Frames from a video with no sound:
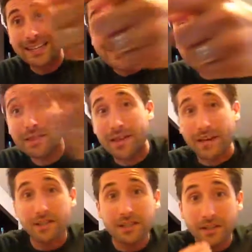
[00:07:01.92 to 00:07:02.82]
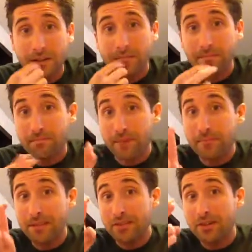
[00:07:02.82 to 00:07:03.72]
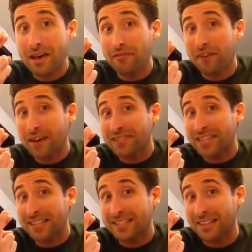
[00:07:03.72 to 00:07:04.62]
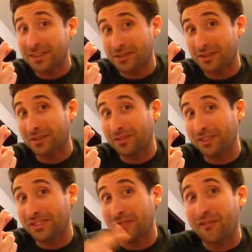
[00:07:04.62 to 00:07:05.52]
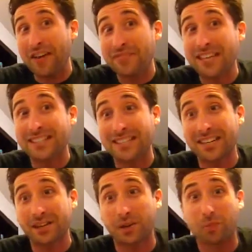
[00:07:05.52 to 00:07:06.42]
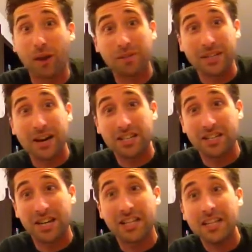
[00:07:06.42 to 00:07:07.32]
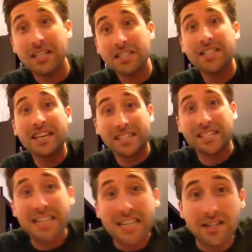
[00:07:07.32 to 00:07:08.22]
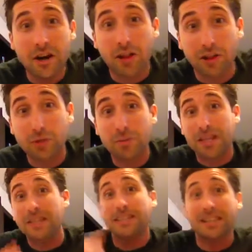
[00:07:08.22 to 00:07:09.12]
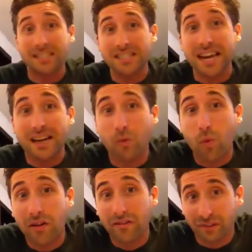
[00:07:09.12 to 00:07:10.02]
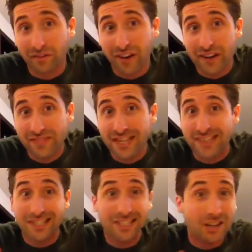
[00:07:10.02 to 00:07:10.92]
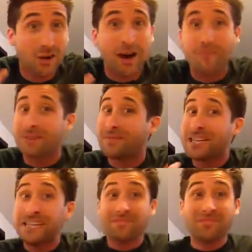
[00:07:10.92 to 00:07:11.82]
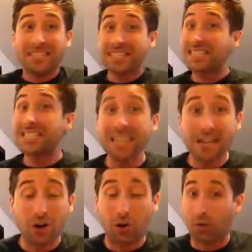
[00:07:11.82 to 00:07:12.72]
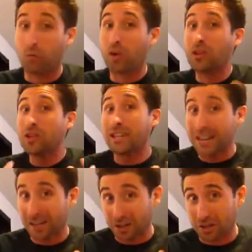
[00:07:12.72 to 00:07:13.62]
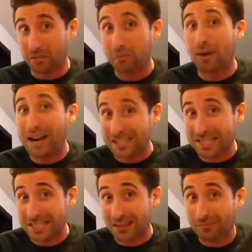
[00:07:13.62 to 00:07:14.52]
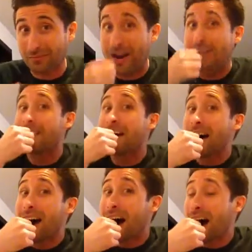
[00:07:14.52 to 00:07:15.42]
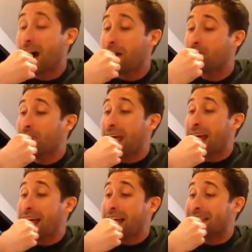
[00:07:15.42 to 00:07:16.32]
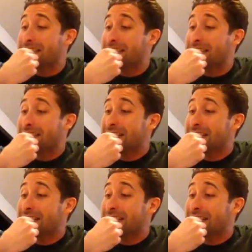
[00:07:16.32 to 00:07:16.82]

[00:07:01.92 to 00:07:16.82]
get this. Maybe it's on that 5-cent sale. So if it's the 5-cent sale, it'll probably cost you $16, but then you get a second one for 5 cents. So, I mean, still, we're looking at a good price here, right? And